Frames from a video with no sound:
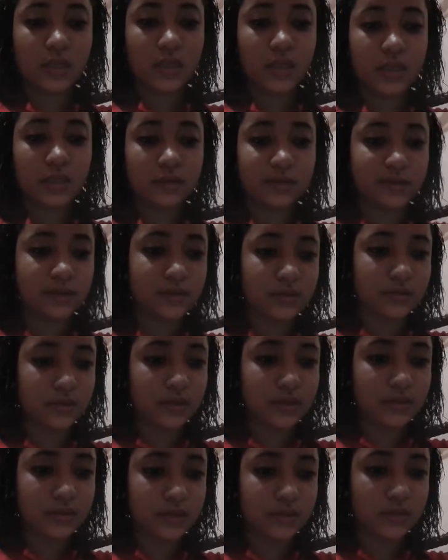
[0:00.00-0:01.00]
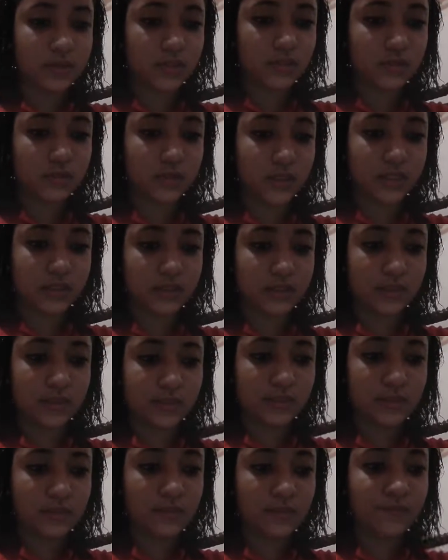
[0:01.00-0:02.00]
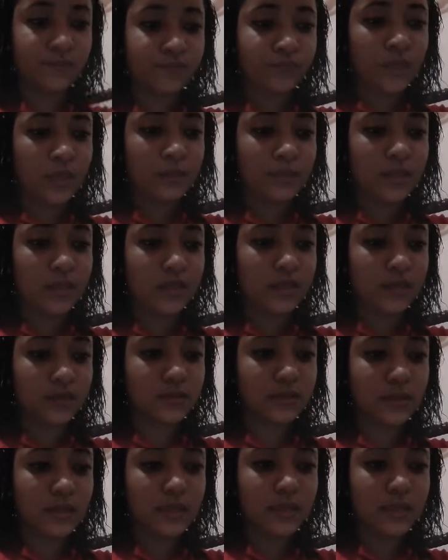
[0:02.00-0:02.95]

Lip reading: English is intrinsic, because